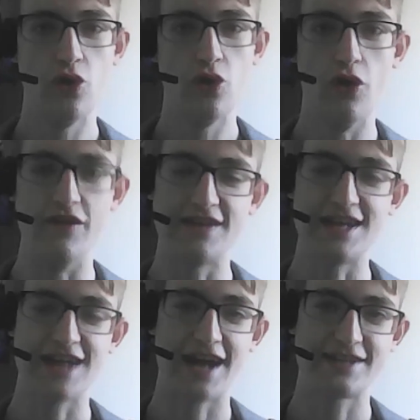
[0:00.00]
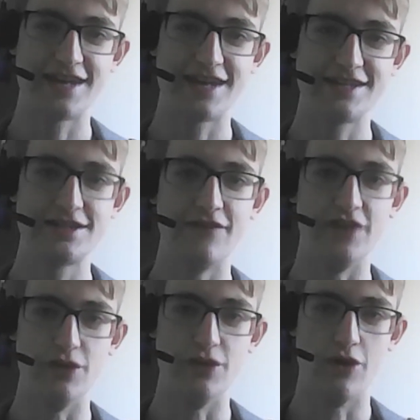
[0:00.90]
or the date accessed and
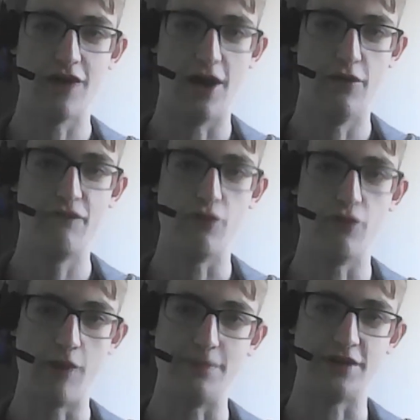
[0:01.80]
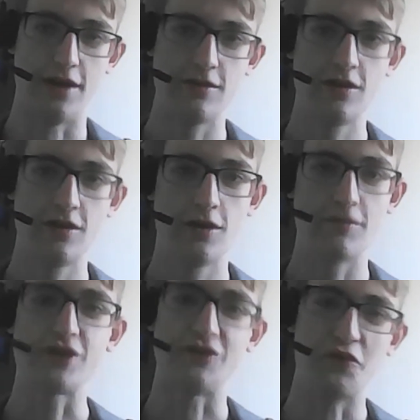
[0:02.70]
the URL for a website,
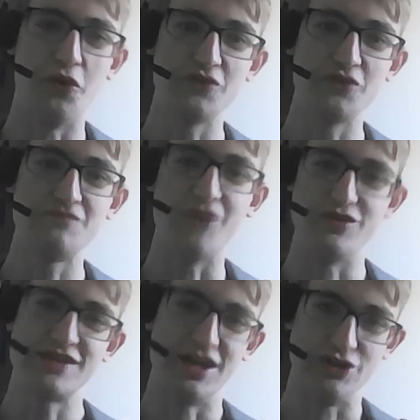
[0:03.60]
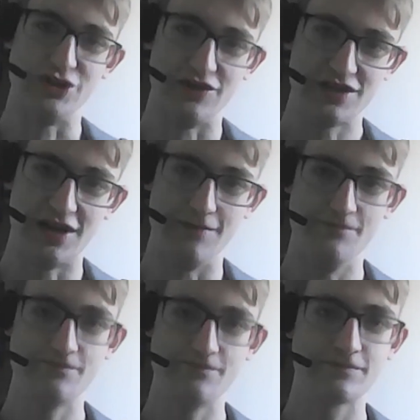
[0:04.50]
because of course those change over time.